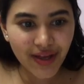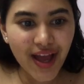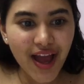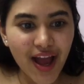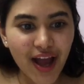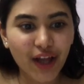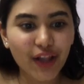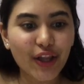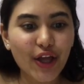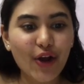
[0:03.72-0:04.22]

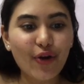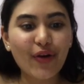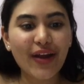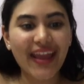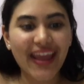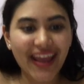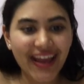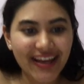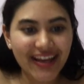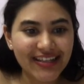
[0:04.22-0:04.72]
Hello
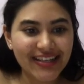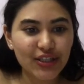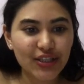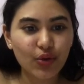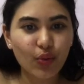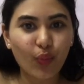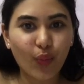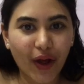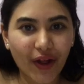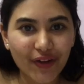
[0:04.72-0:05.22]
and
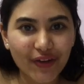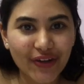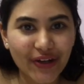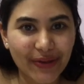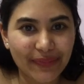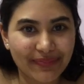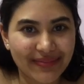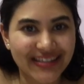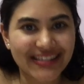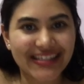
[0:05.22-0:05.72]

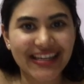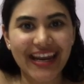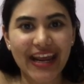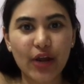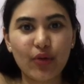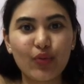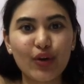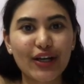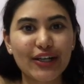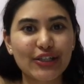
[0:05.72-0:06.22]
welcome. Today
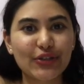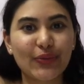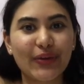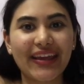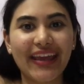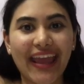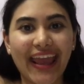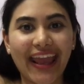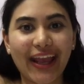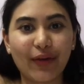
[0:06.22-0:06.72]
we are doing
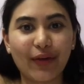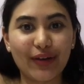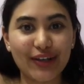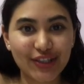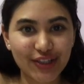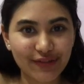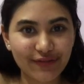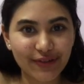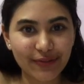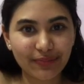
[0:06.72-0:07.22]
a
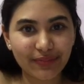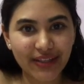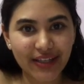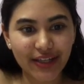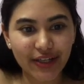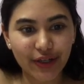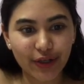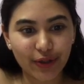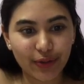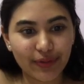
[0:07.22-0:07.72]
question from
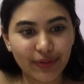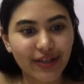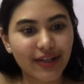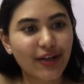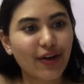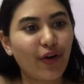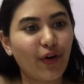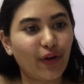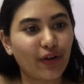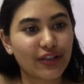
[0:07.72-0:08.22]
LeetCode
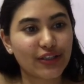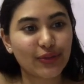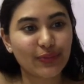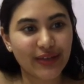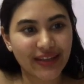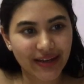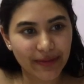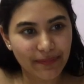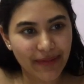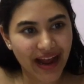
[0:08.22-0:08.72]
called
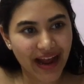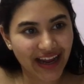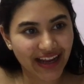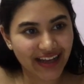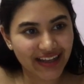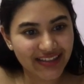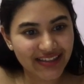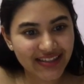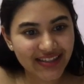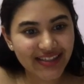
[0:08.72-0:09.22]
Meek
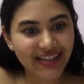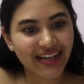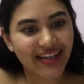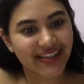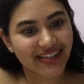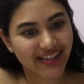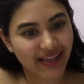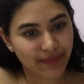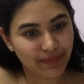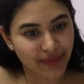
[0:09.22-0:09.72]
Pads. It
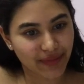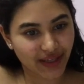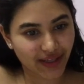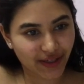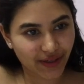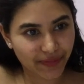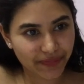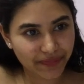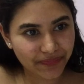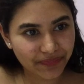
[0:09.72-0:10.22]
is a
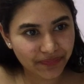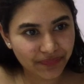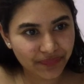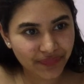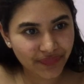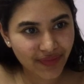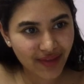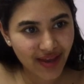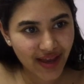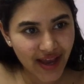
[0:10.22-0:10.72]
medium.
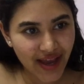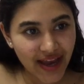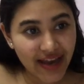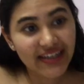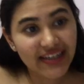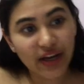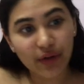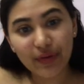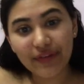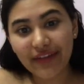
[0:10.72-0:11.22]

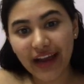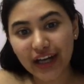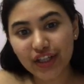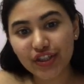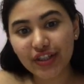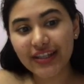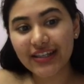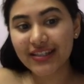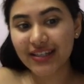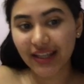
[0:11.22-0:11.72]
Now we've
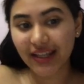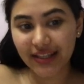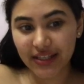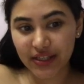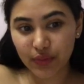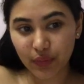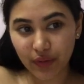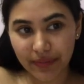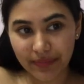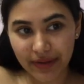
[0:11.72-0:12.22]
actually done this
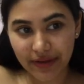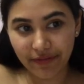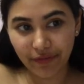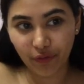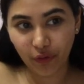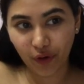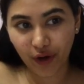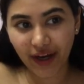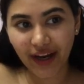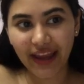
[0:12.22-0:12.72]
one
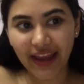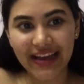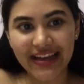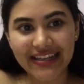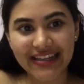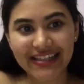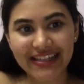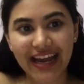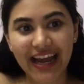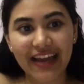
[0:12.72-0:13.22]
before
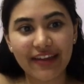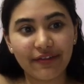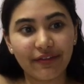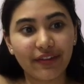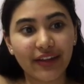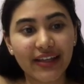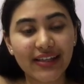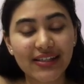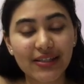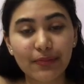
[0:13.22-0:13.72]
and I've
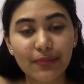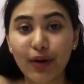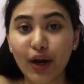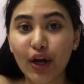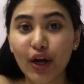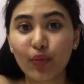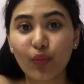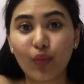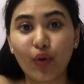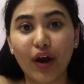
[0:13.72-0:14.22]
linked
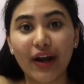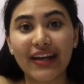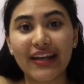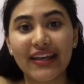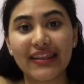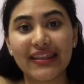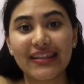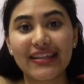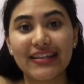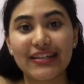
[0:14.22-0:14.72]
part one in
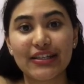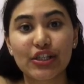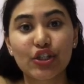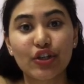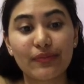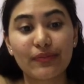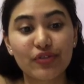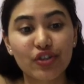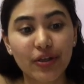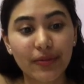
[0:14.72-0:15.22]
the
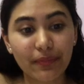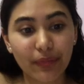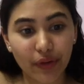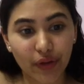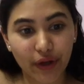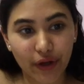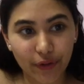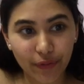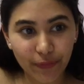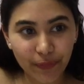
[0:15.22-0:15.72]
description
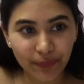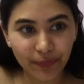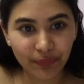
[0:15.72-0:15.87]
below.